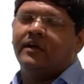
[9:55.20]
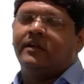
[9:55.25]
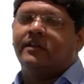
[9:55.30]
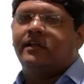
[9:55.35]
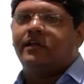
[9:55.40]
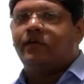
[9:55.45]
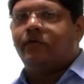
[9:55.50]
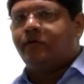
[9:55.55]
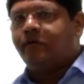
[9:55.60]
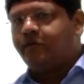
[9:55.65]

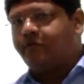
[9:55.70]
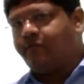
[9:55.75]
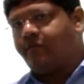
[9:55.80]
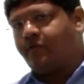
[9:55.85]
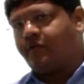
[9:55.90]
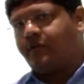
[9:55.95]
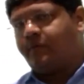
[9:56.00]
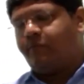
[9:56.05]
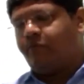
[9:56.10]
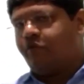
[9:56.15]
The units
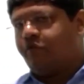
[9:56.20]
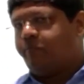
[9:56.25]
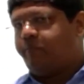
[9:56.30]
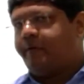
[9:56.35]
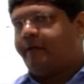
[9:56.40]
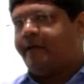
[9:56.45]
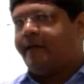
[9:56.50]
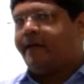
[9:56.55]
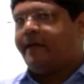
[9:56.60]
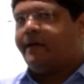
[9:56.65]
for the both
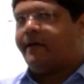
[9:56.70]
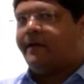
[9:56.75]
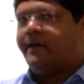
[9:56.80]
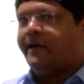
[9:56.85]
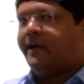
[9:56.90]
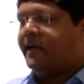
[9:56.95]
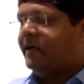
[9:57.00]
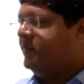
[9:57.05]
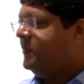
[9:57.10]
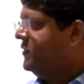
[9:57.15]
plane angle
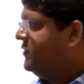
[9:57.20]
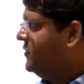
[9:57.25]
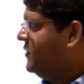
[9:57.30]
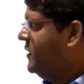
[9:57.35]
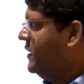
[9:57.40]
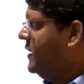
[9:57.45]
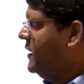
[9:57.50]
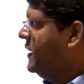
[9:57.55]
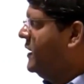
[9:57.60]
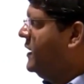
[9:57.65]
and
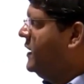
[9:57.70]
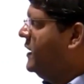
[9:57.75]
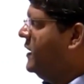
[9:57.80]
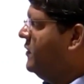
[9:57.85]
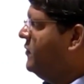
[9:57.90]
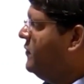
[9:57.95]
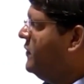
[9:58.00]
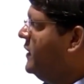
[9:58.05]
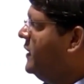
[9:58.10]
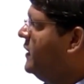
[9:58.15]
dimensional angle are
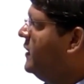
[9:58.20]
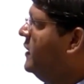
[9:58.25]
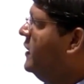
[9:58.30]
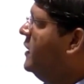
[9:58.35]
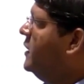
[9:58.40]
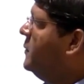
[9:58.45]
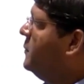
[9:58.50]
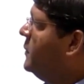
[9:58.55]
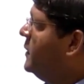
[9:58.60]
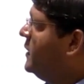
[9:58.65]
different,
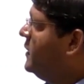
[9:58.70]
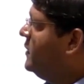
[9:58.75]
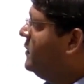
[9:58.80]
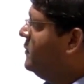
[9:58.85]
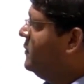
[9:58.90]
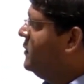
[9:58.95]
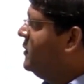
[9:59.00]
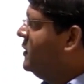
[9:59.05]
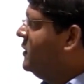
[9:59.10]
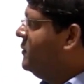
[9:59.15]
but
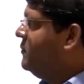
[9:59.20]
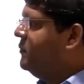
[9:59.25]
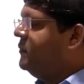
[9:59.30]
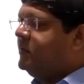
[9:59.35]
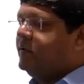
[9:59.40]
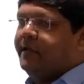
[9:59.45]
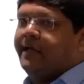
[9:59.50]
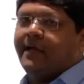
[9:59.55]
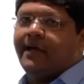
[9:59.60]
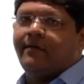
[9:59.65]

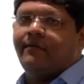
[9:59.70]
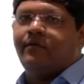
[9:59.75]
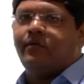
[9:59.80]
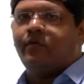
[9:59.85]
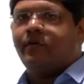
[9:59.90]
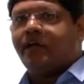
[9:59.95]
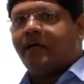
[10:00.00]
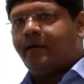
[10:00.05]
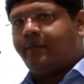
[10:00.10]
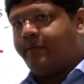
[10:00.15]
they have
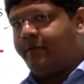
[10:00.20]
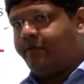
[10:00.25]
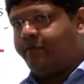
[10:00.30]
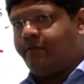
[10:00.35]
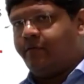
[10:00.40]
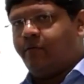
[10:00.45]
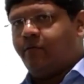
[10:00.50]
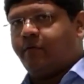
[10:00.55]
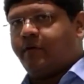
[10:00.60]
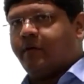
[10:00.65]
no
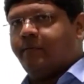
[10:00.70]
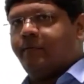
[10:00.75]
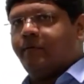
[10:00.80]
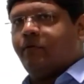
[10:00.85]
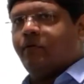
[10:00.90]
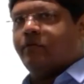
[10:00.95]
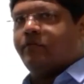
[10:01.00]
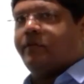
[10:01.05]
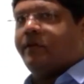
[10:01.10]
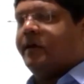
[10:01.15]
dimension, okay,
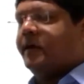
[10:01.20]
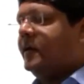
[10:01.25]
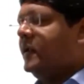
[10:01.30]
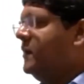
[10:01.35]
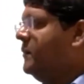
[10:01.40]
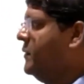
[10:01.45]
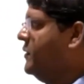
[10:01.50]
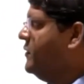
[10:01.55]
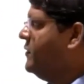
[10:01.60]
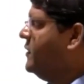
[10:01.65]
because they are
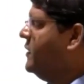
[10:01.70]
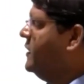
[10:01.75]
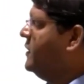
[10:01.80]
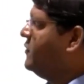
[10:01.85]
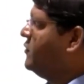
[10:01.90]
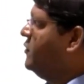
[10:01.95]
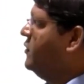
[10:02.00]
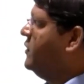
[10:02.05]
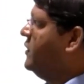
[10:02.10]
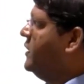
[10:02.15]

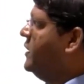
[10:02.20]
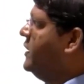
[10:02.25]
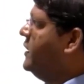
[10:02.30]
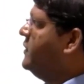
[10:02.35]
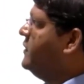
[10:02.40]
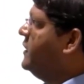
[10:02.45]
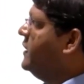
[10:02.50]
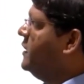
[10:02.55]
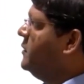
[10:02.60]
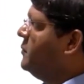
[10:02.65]
dimensionless quantity, they are